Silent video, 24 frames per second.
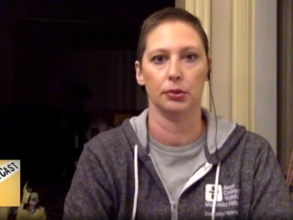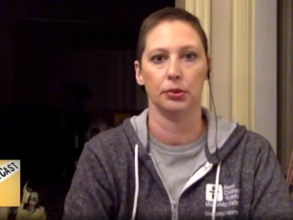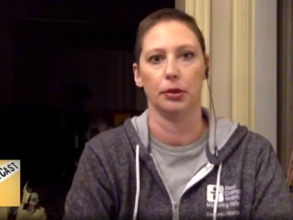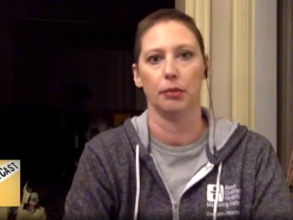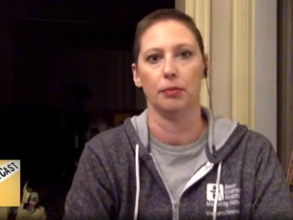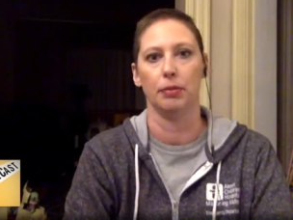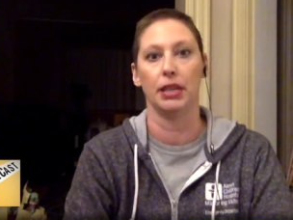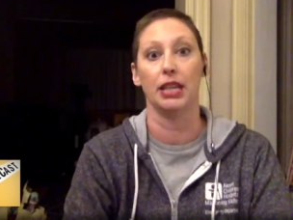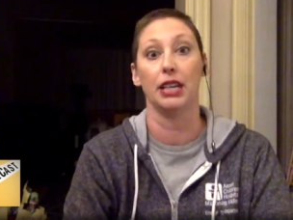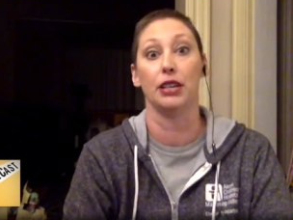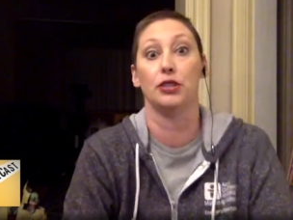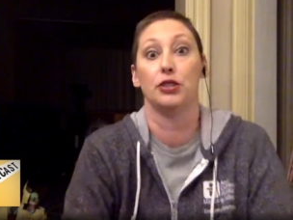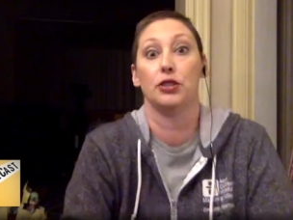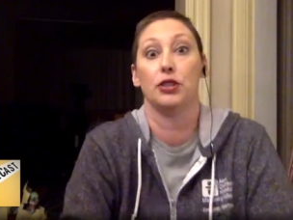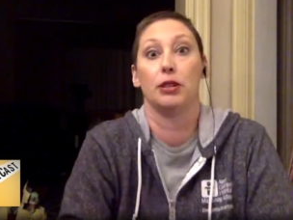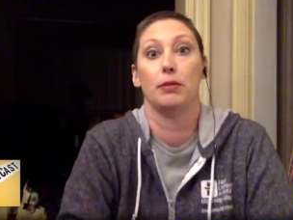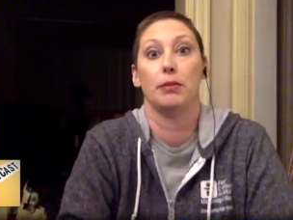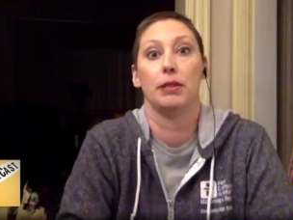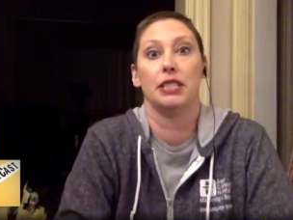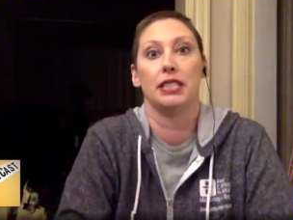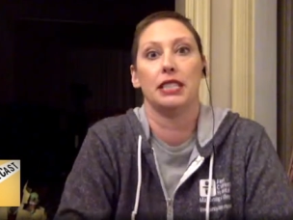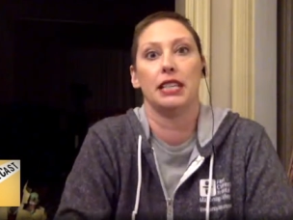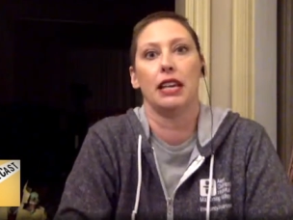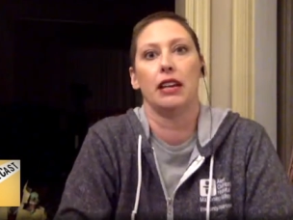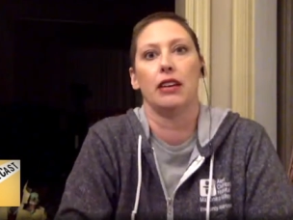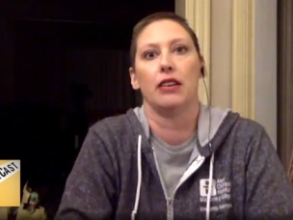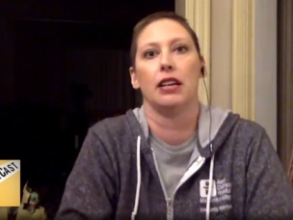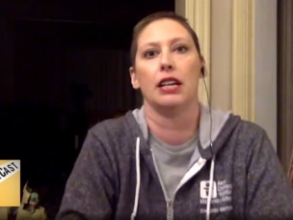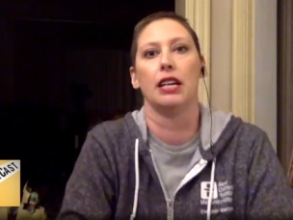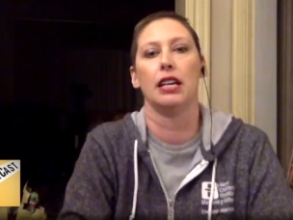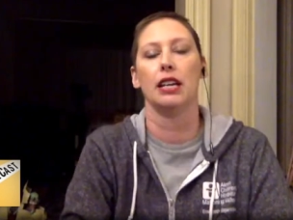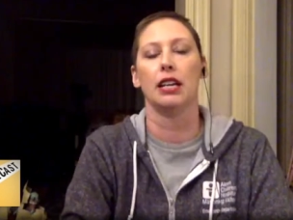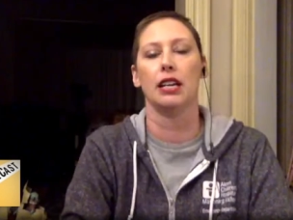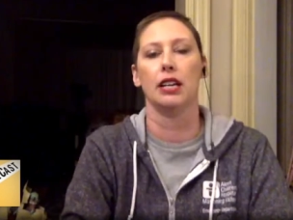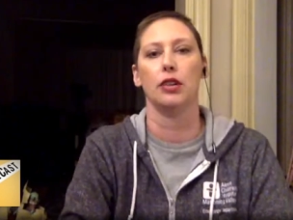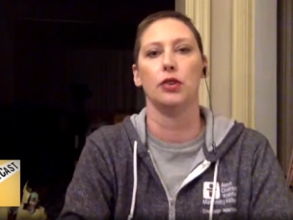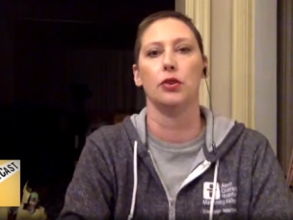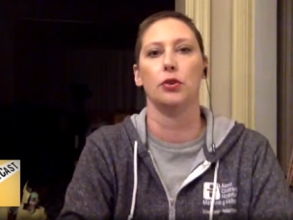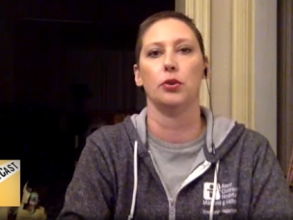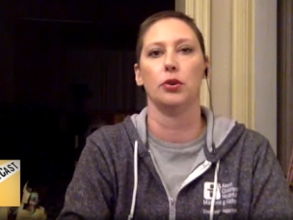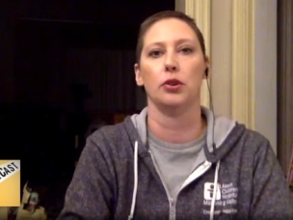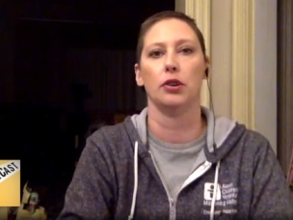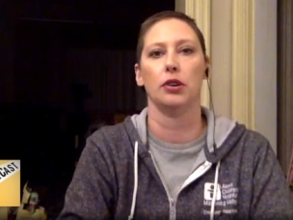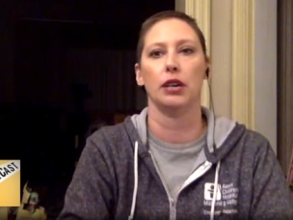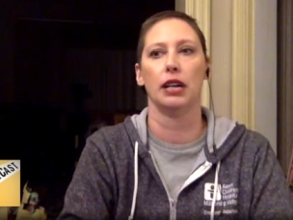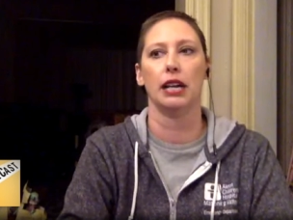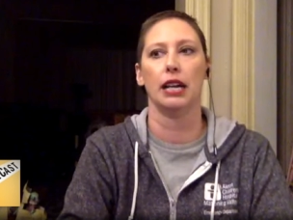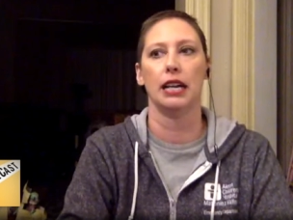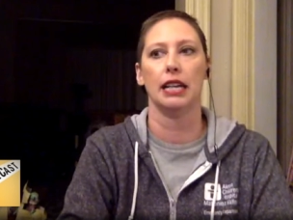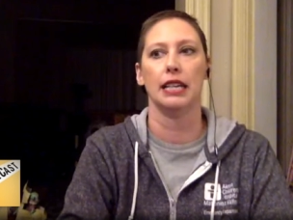because you're going to be scaring your uh,